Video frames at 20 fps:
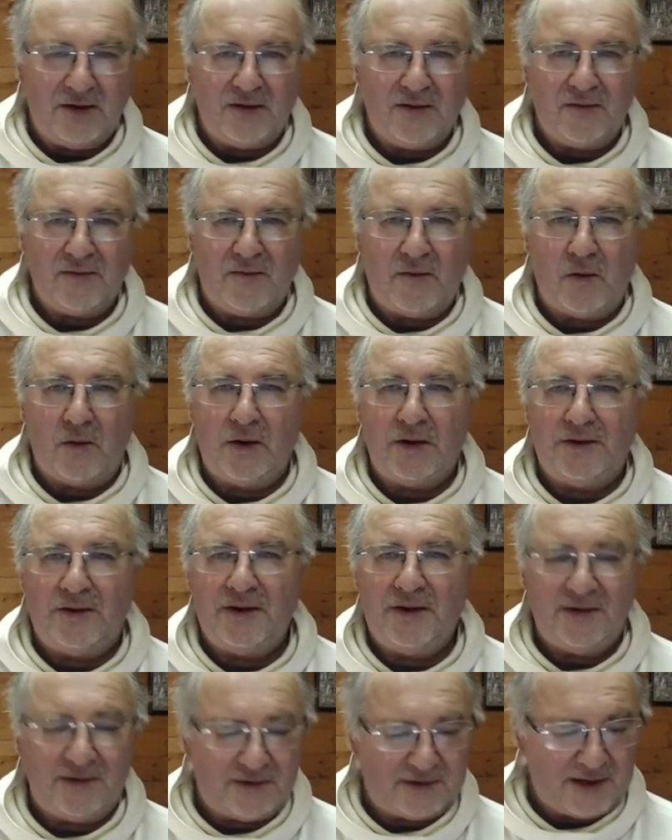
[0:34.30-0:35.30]
For it
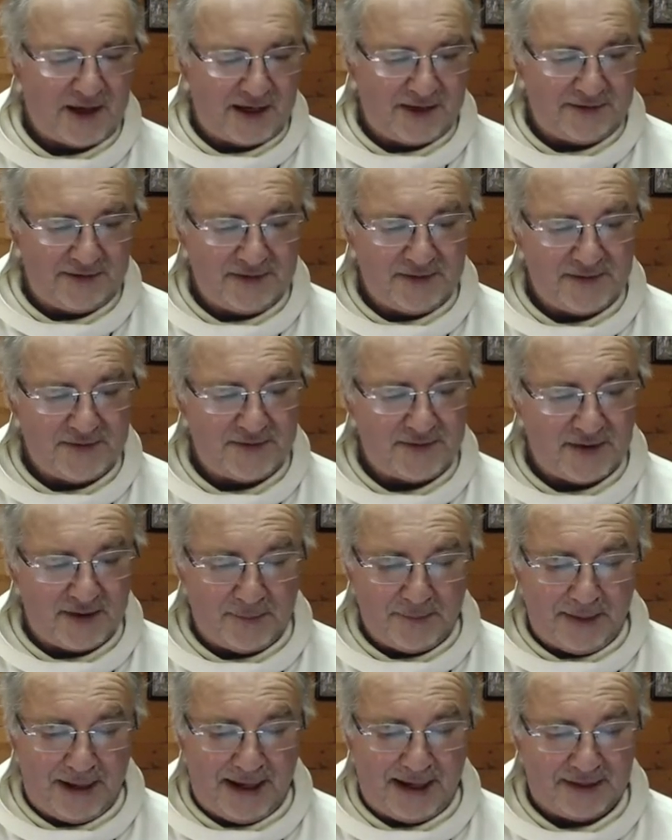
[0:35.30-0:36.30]
is as if a
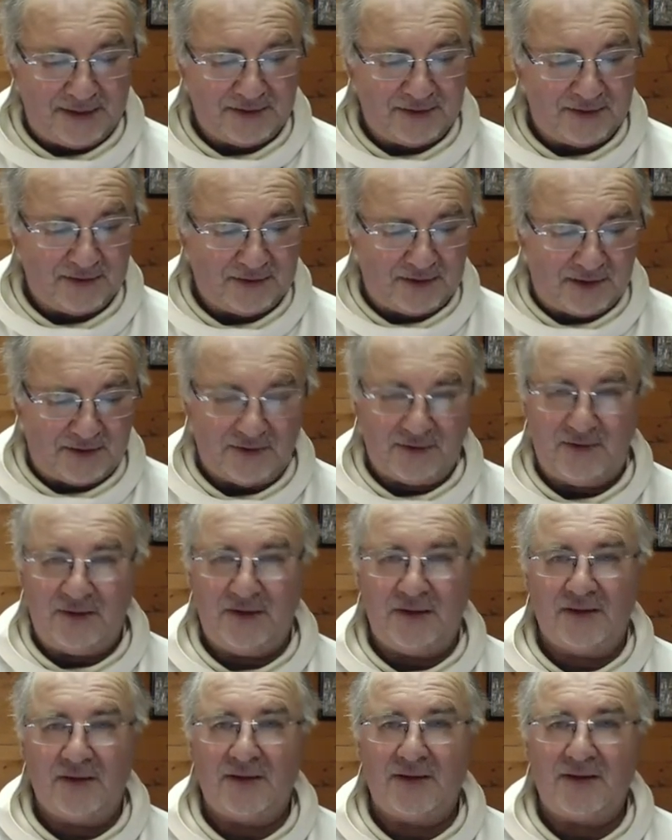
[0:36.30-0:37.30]
man, says
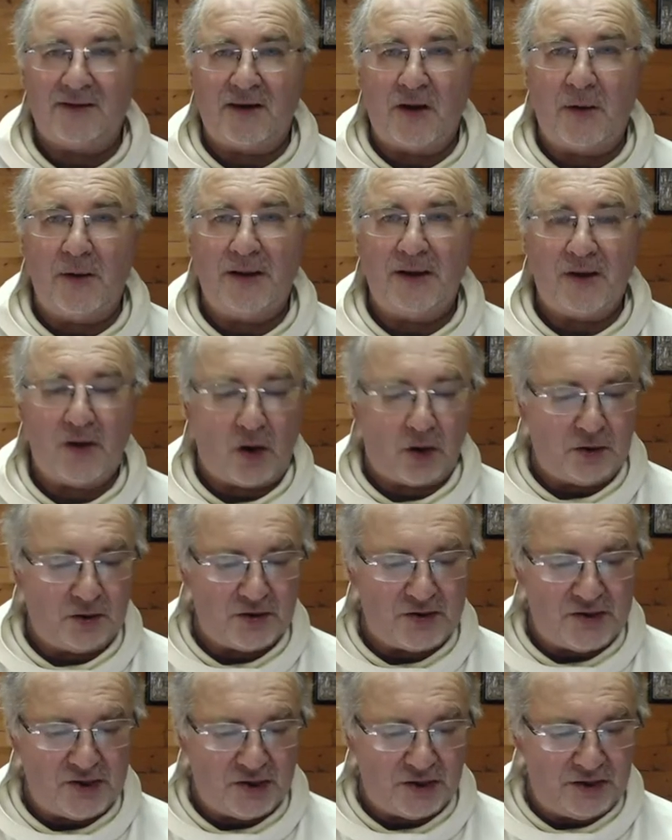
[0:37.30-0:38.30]
Jesus, going on a
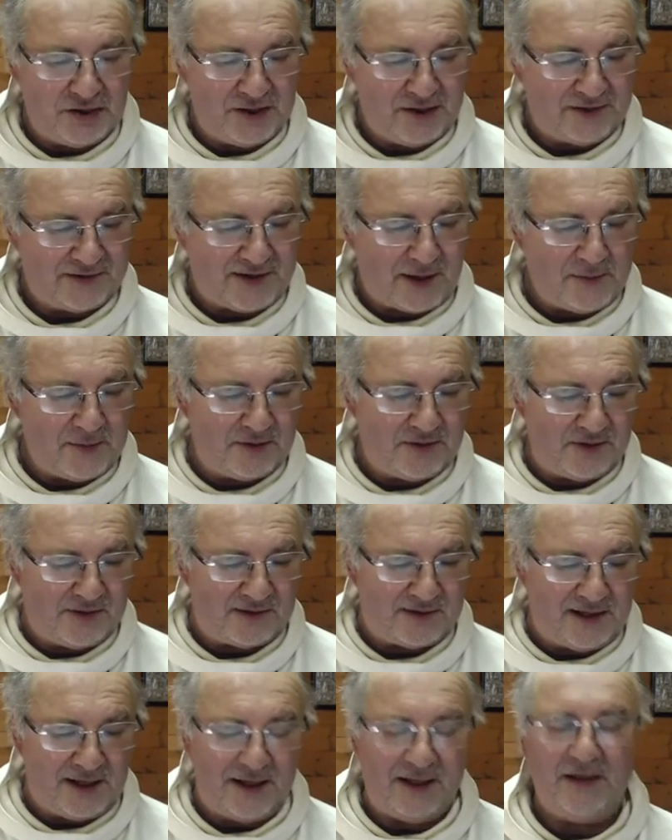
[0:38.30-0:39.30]
journey, summoned his
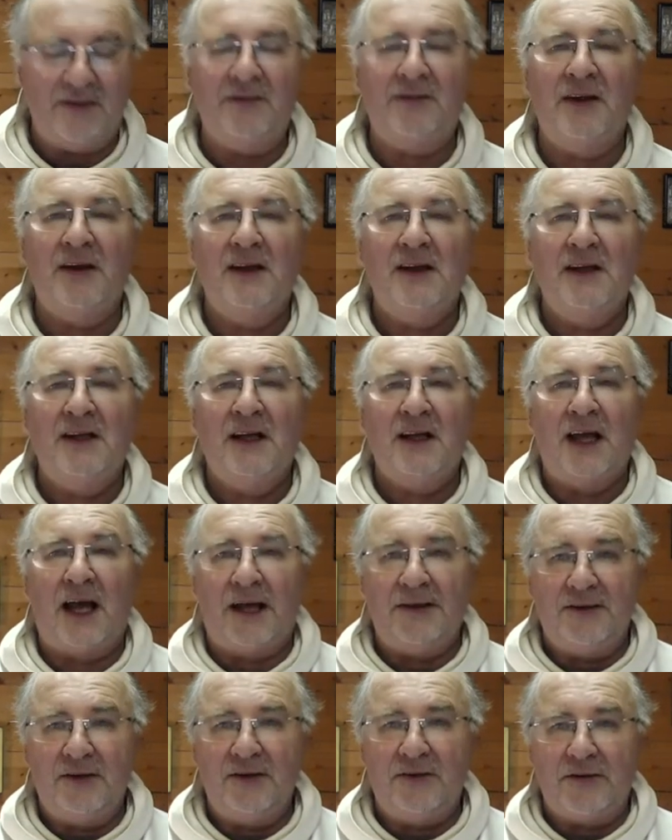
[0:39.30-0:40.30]
slaves
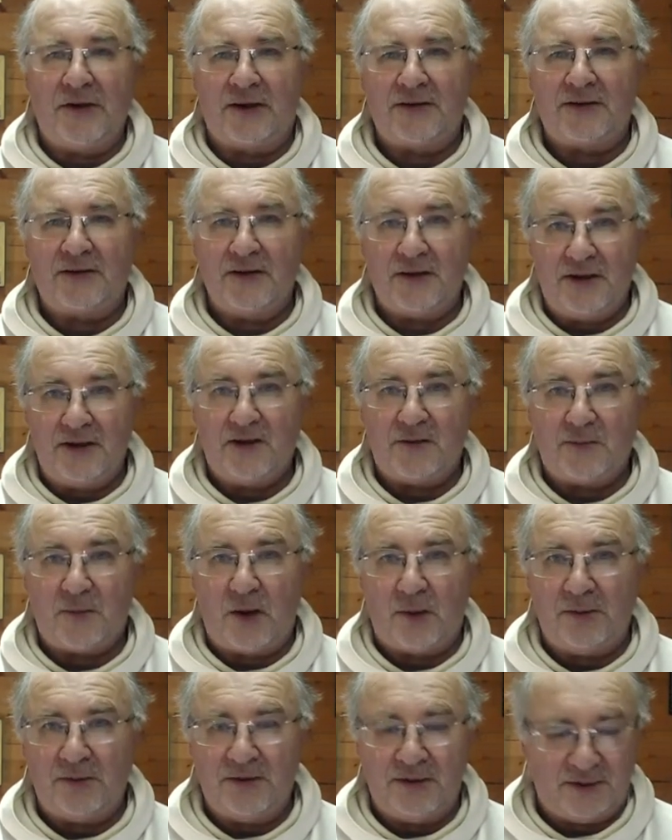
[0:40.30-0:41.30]
and entrusted his
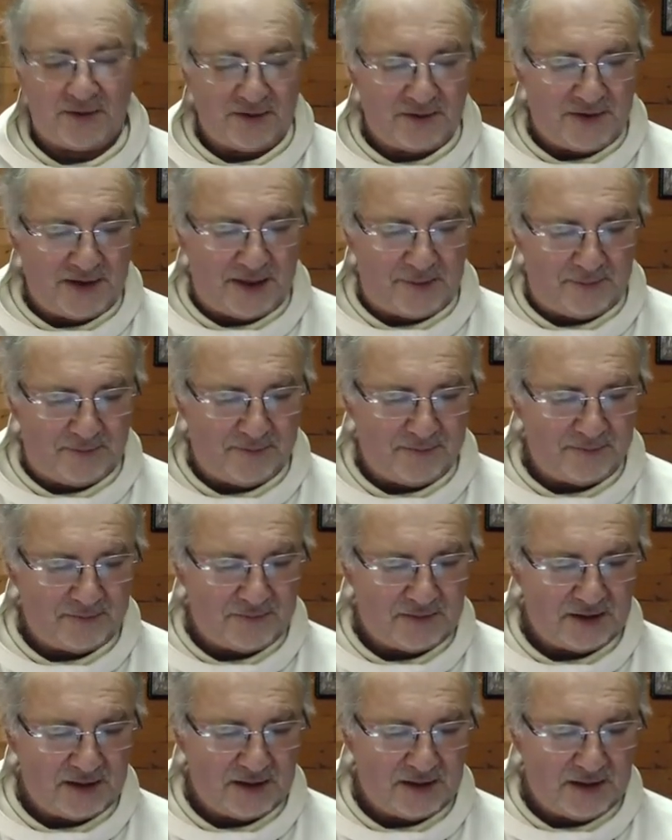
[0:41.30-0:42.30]
property to them.
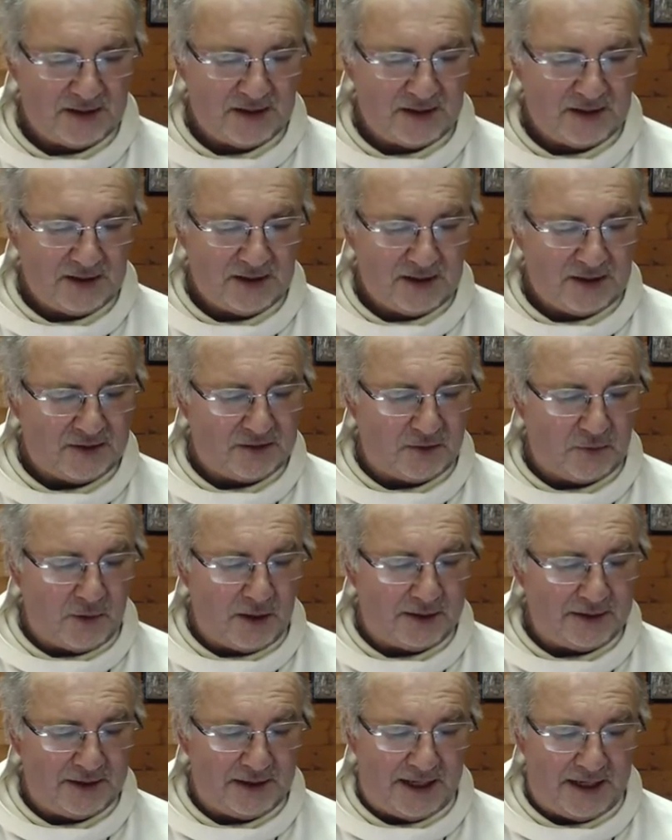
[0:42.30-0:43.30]
To
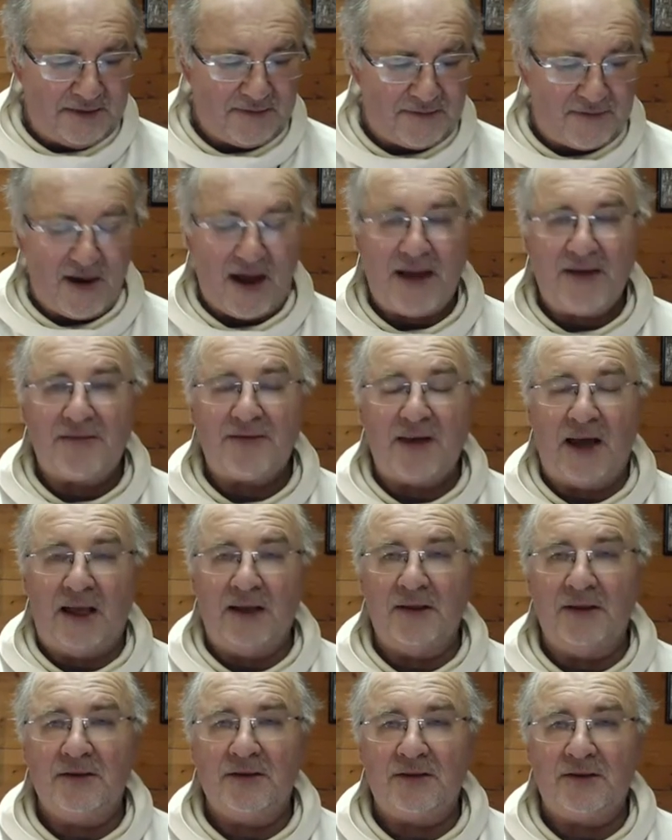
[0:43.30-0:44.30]
one he gave five
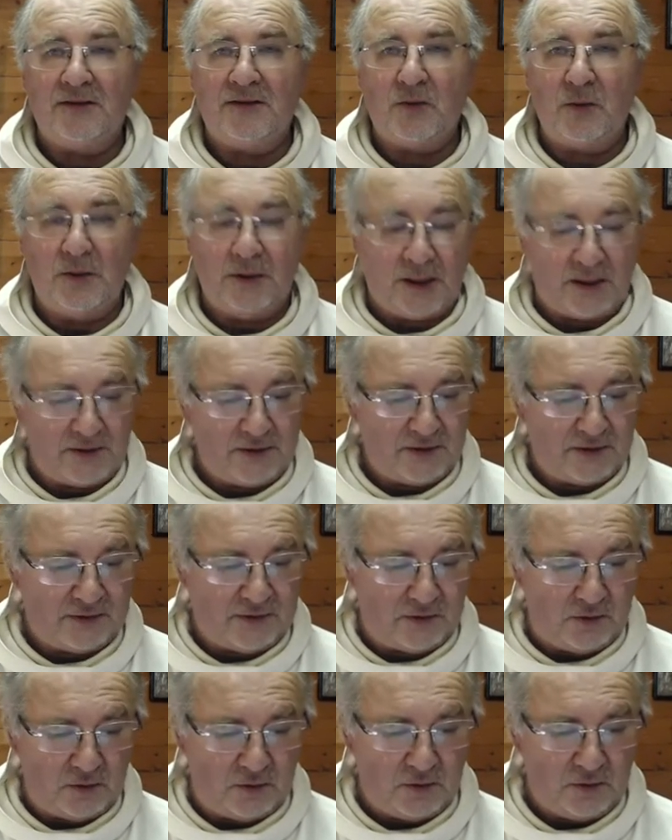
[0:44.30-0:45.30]
talents, to another
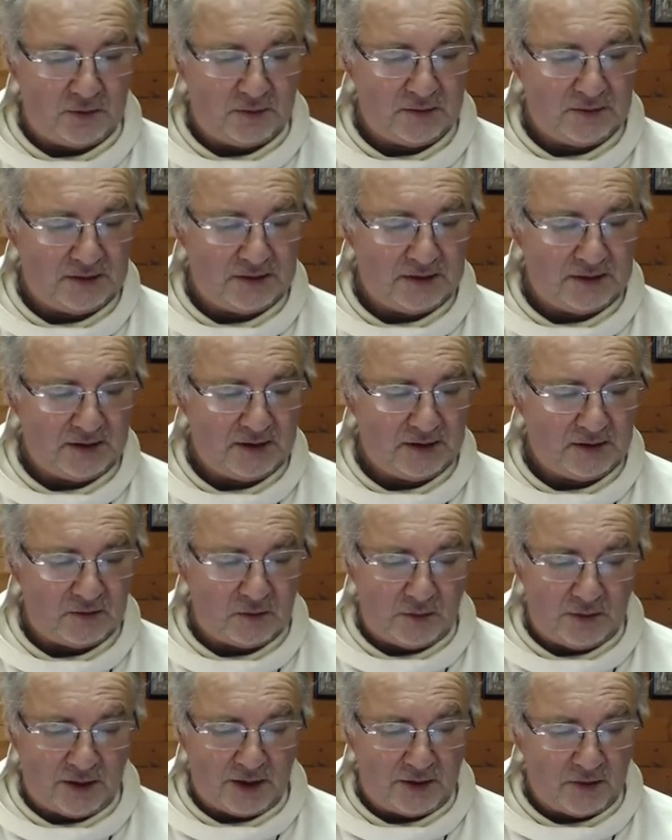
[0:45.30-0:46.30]
two, to
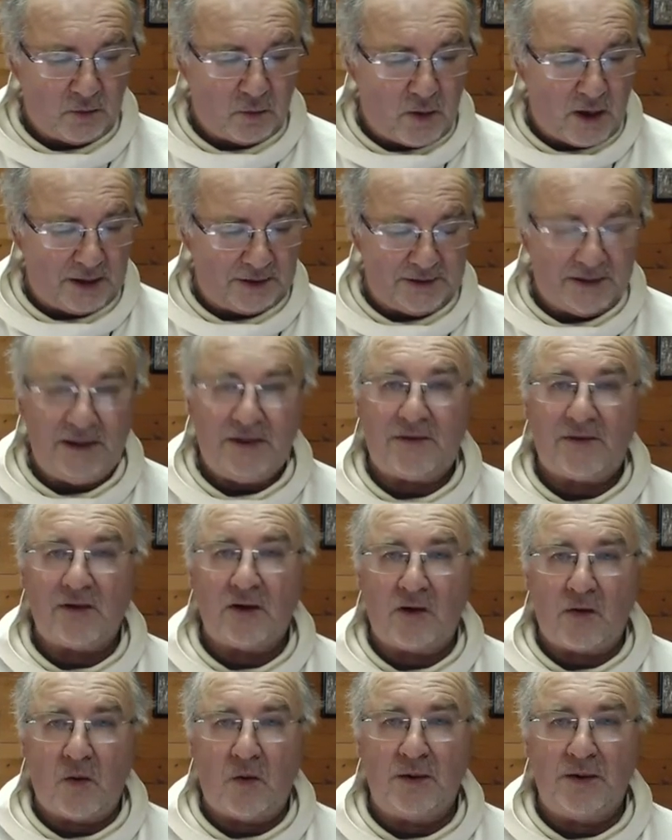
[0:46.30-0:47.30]
another one, each
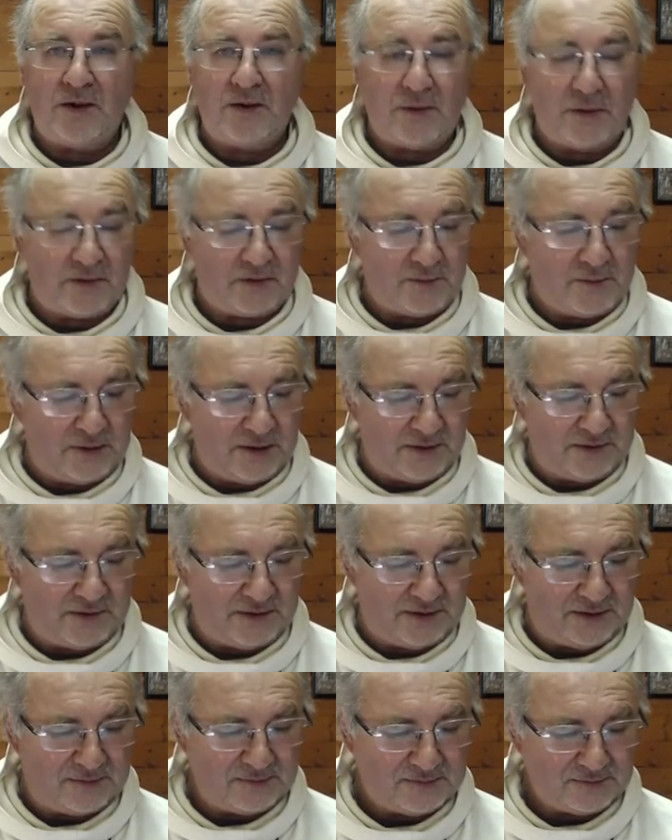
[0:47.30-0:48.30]
according to his ability.